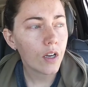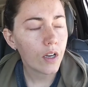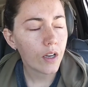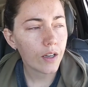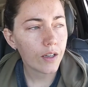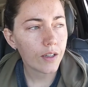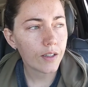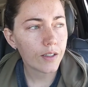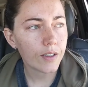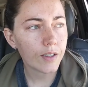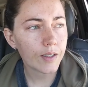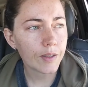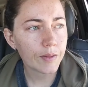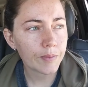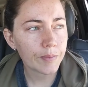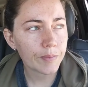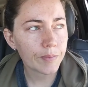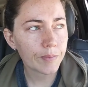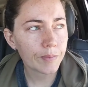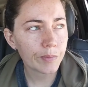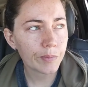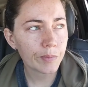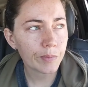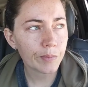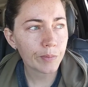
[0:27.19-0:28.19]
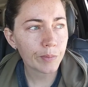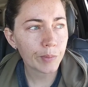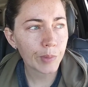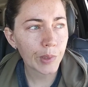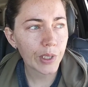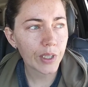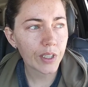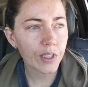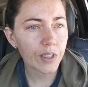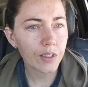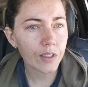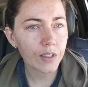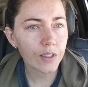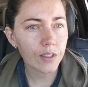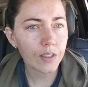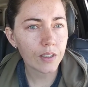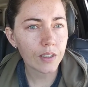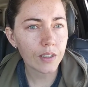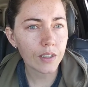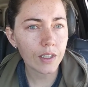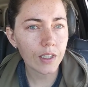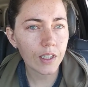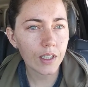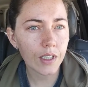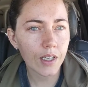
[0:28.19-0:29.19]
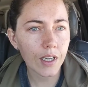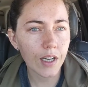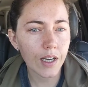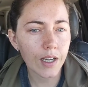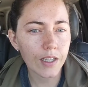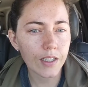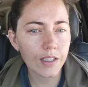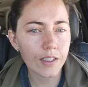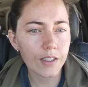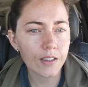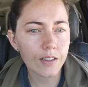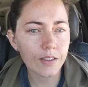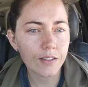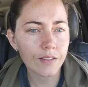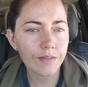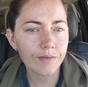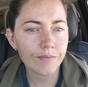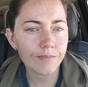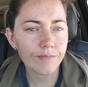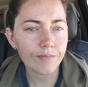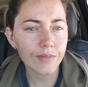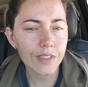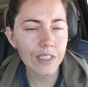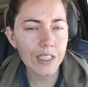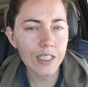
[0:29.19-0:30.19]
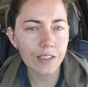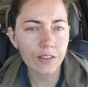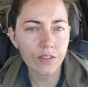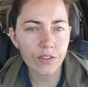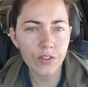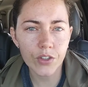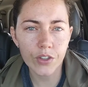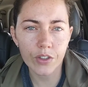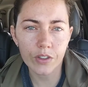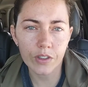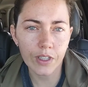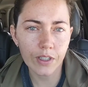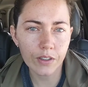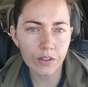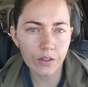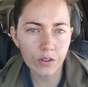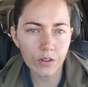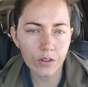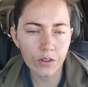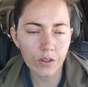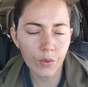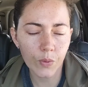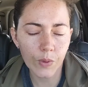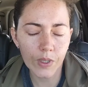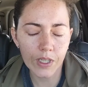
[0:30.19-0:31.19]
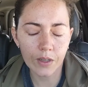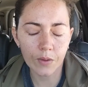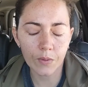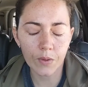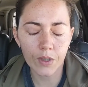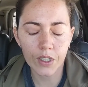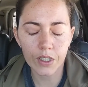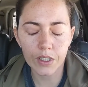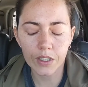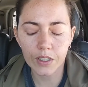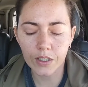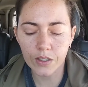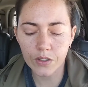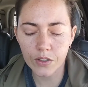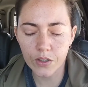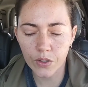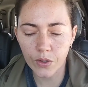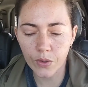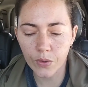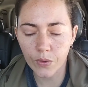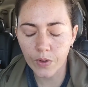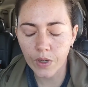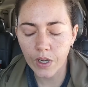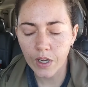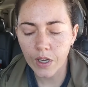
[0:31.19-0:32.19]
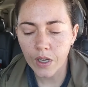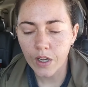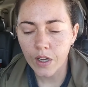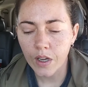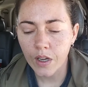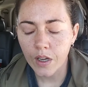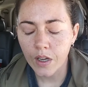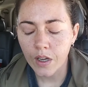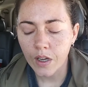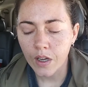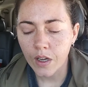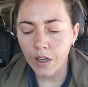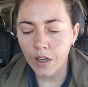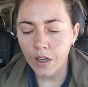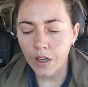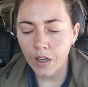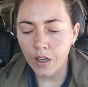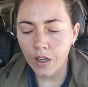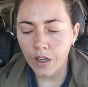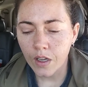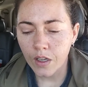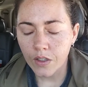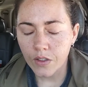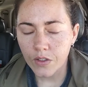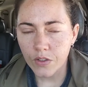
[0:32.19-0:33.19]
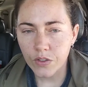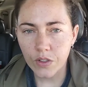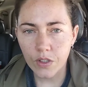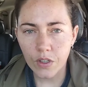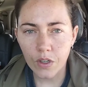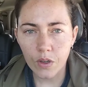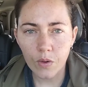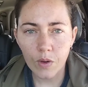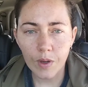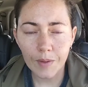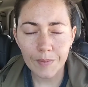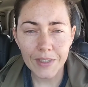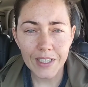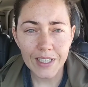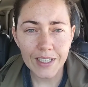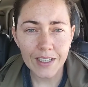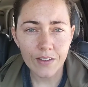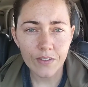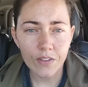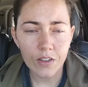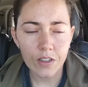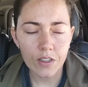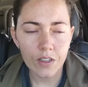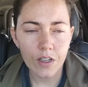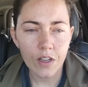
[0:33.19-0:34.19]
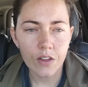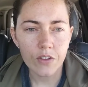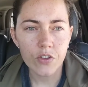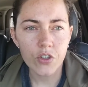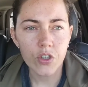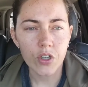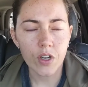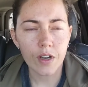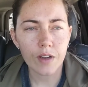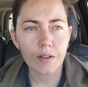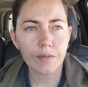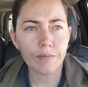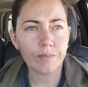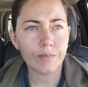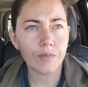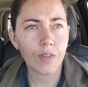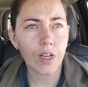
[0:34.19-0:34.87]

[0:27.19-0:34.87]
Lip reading: But it kind of didn't turn out the way I wanted it to. So I'm going to give it another shot.